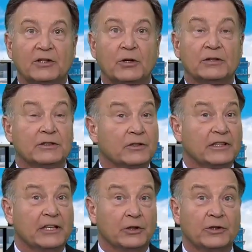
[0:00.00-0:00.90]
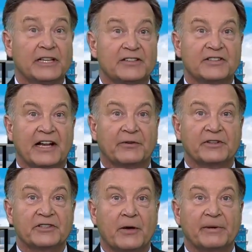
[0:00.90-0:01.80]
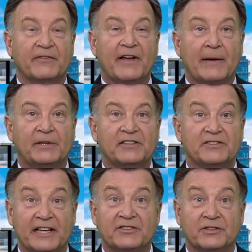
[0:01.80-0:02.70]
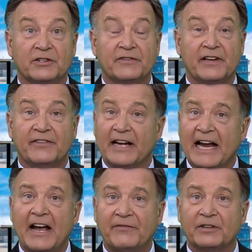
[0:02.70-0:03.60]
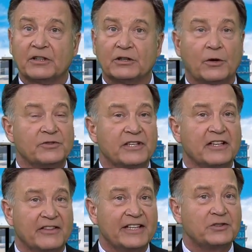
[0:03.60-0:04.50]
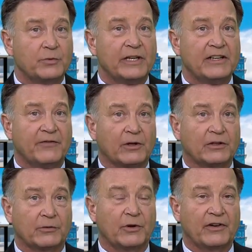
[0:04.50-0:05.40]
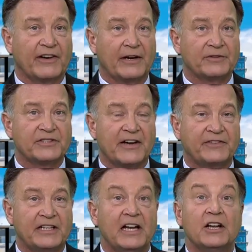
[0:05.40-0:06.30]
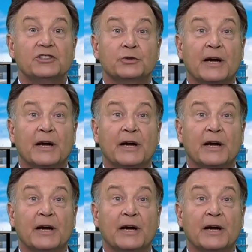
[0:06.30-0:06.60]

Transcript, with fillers: A local early learning center is helping families they serve even after closing this week for coronavirus safety.